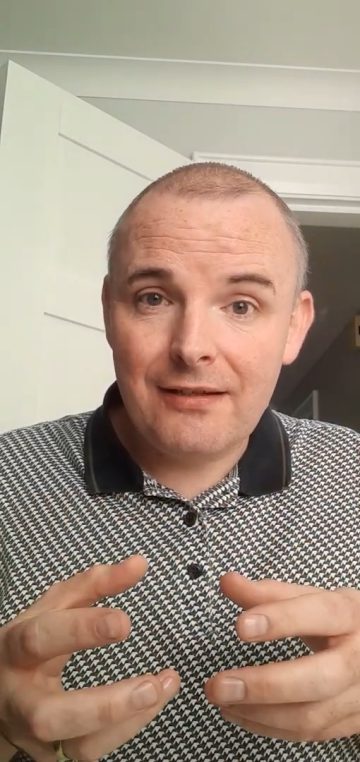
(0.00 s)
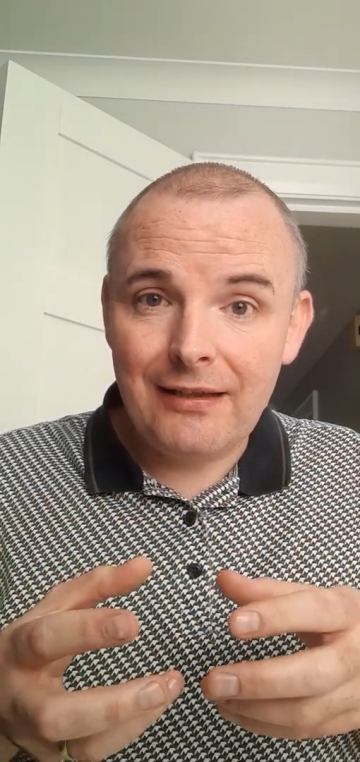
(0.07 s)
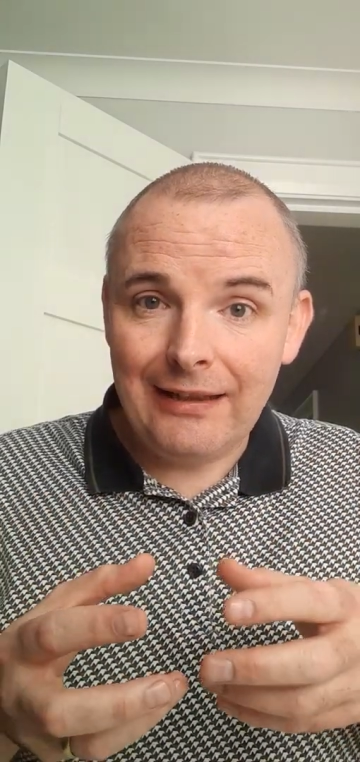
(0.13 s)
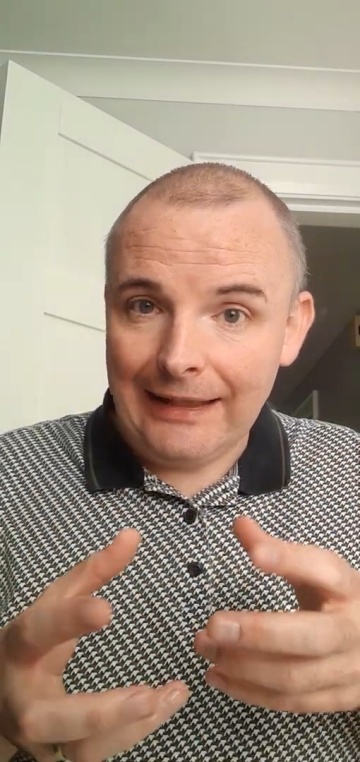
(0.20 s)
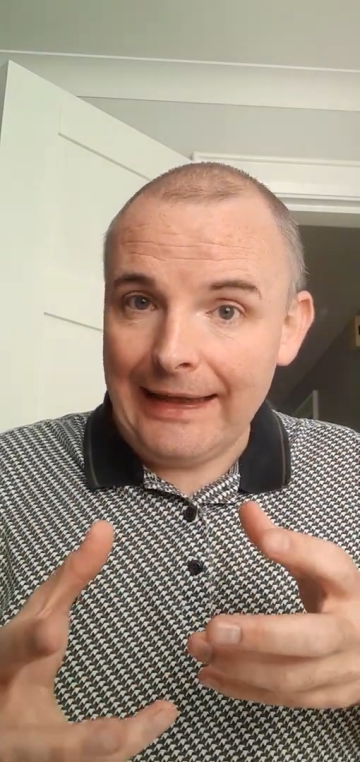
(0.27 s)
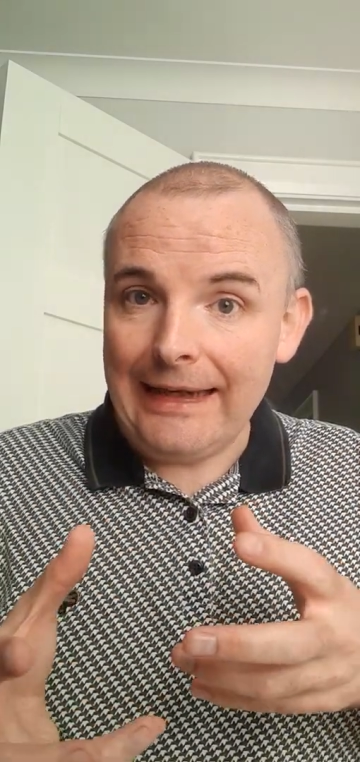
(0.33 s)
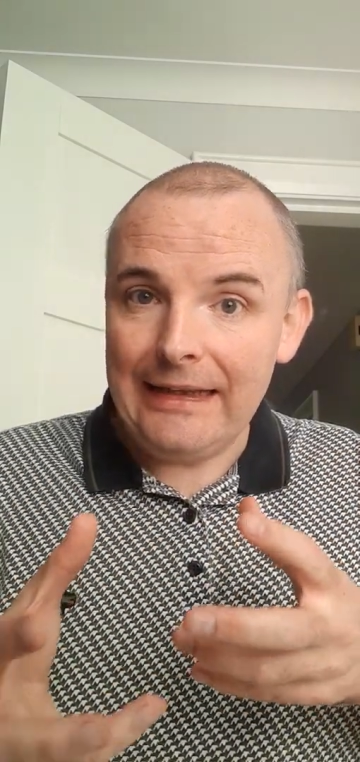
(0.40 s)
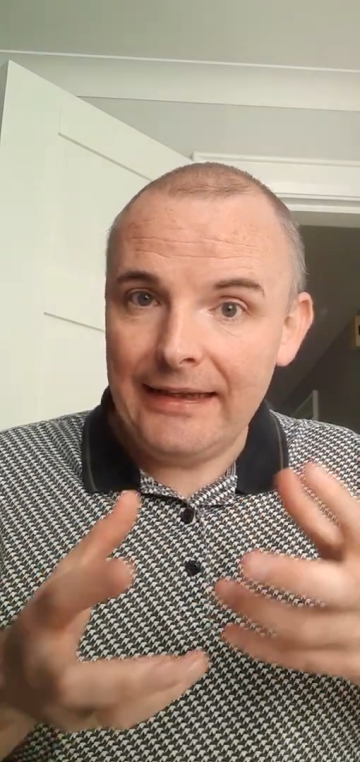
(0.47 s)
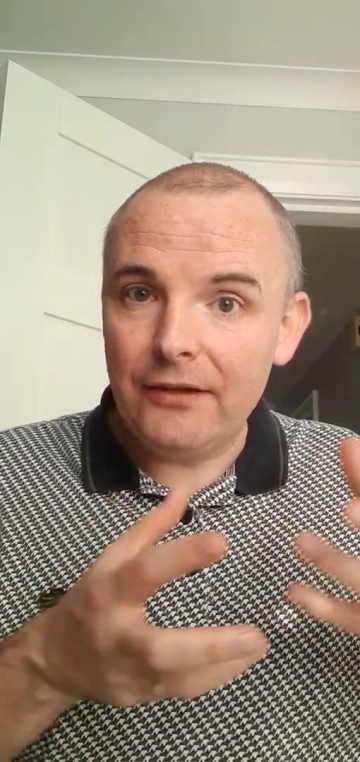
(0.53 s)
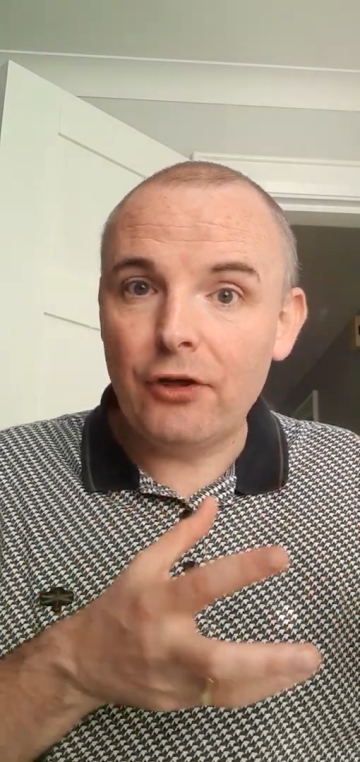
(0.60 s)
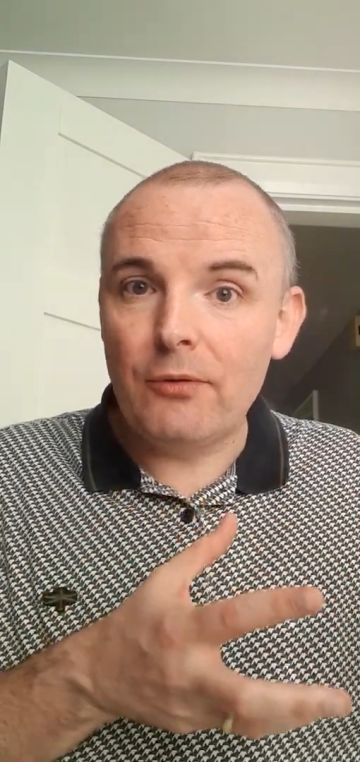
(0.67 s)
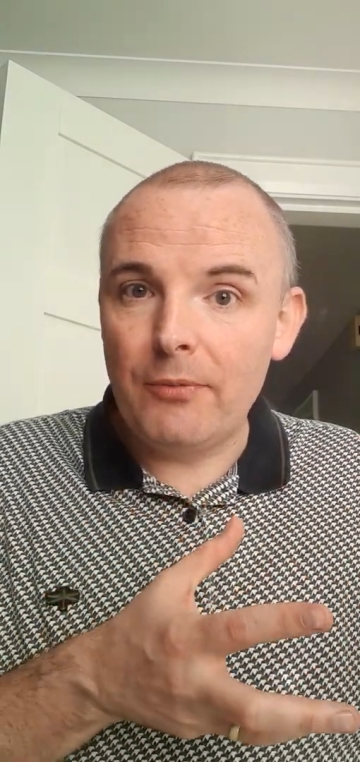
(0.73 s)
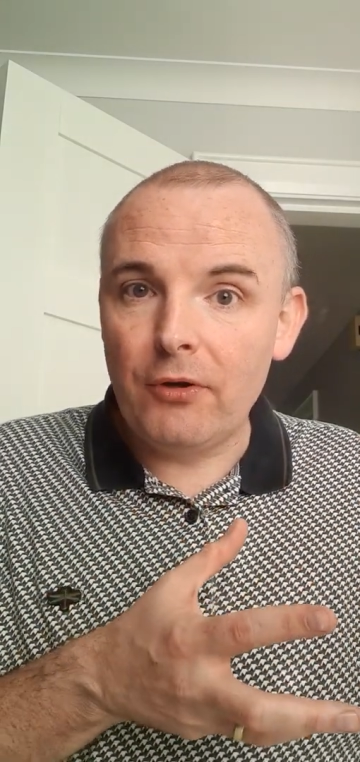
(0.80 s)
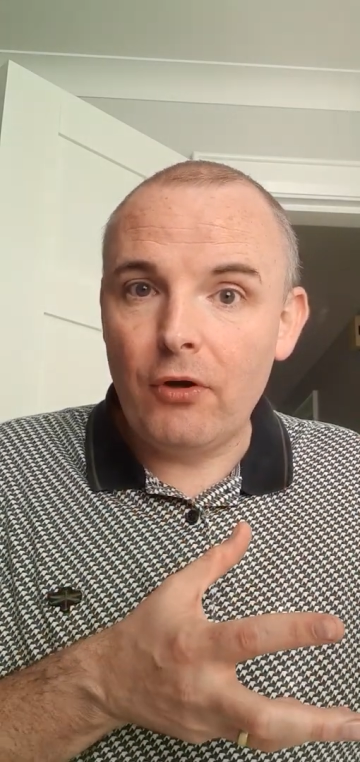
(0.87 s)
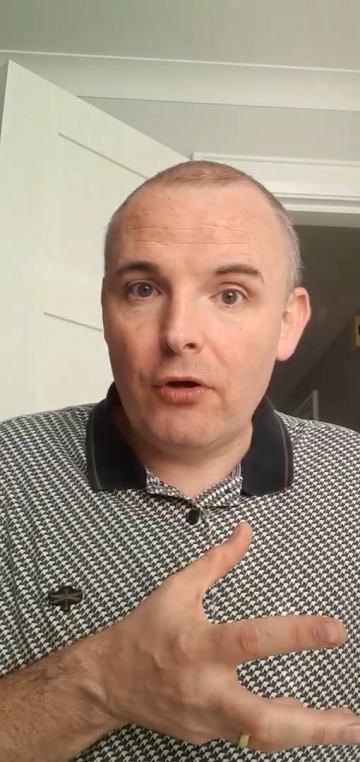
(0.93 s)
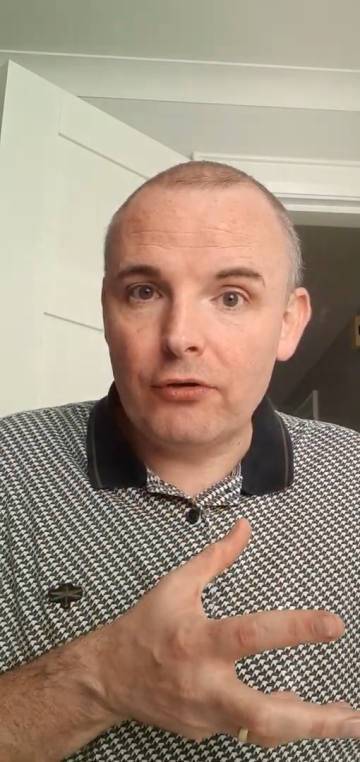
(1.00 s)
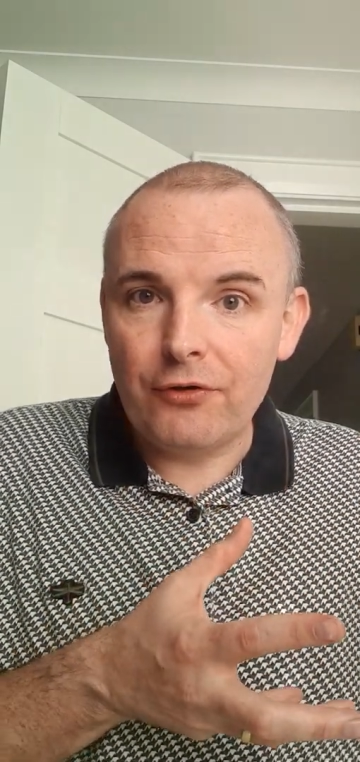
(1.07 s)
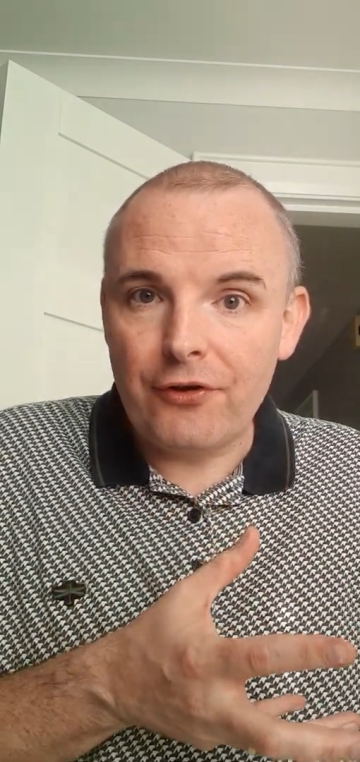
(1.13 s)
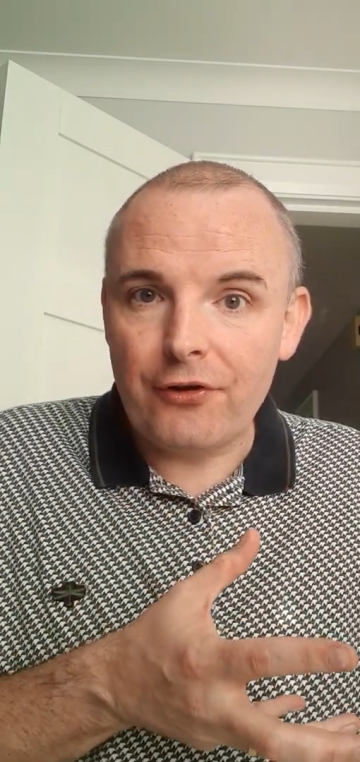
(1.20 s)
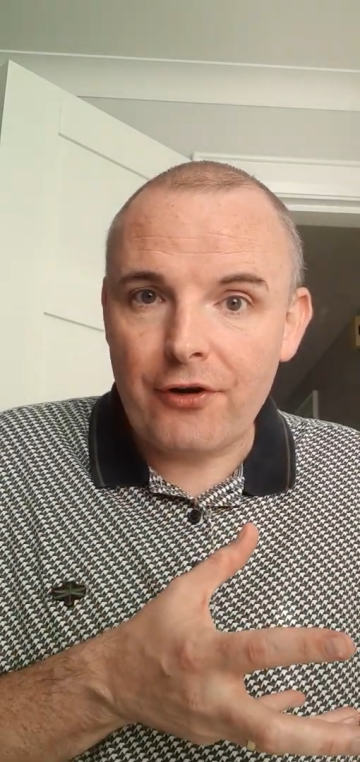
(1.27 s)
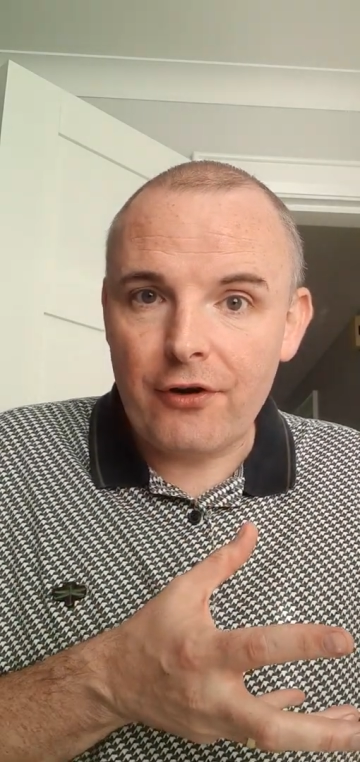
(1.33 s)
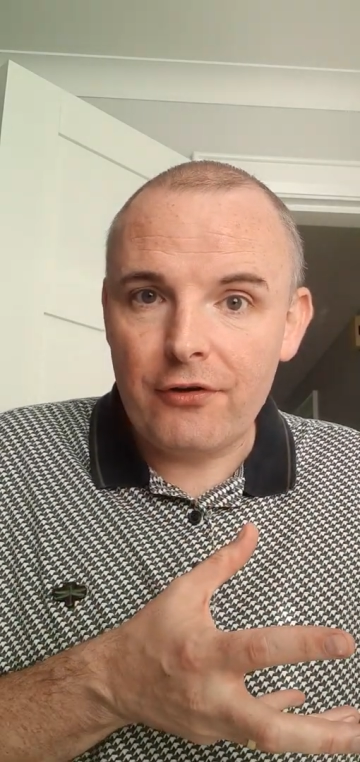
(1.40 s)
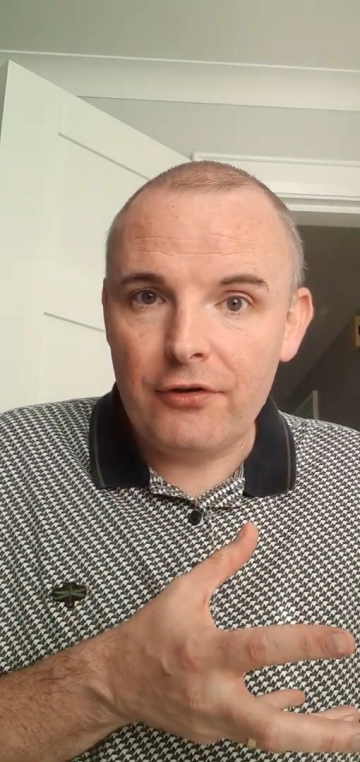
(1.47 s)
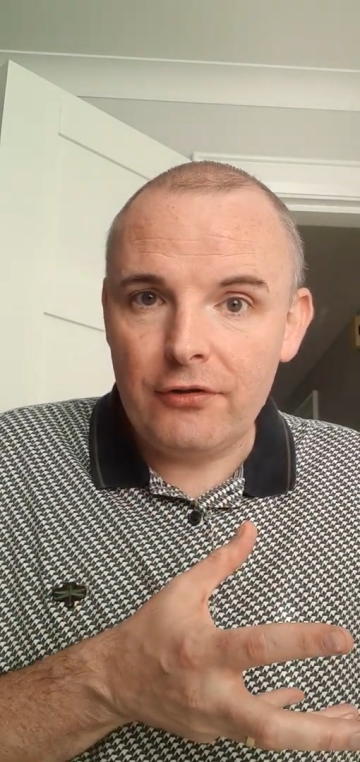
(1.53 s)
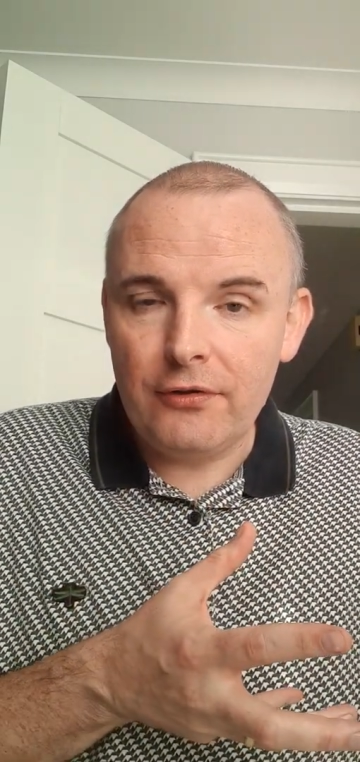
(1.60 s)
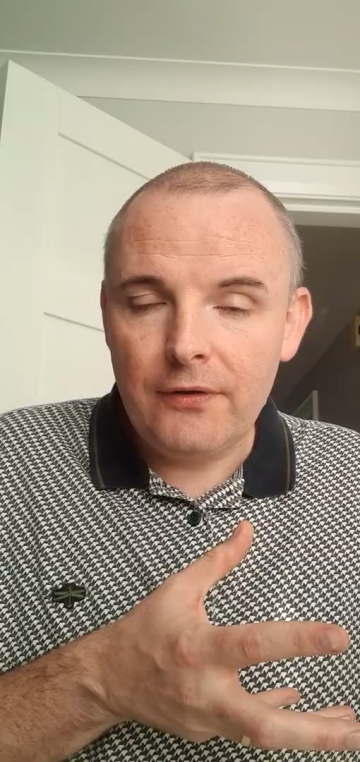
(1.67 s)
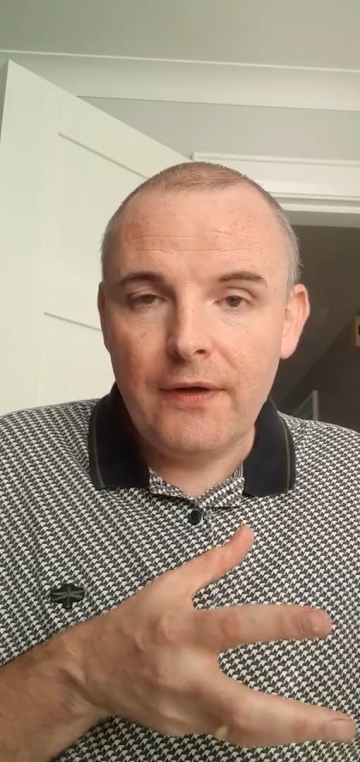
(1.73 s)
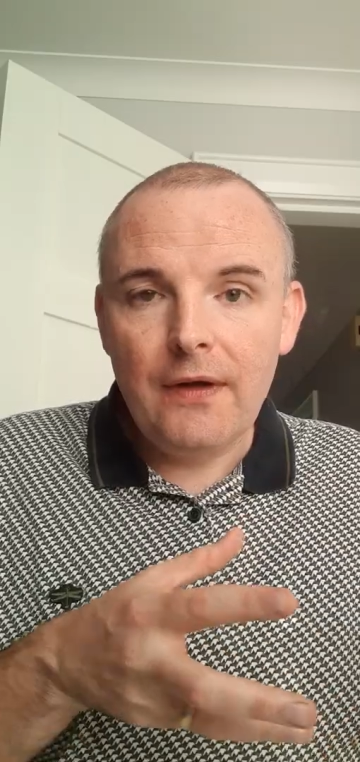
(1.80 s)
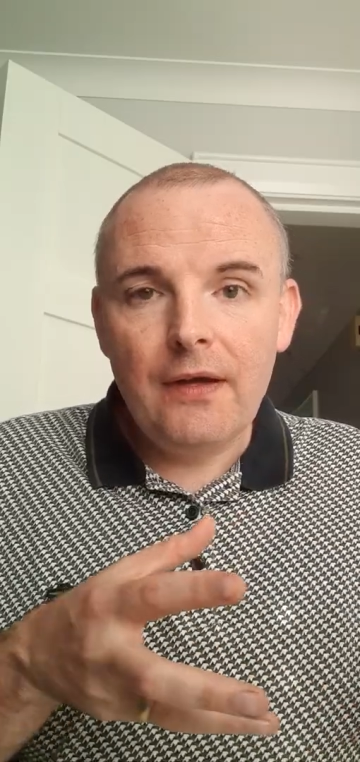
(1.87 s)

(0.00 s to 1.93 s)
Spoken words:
legally now belong to the Crown,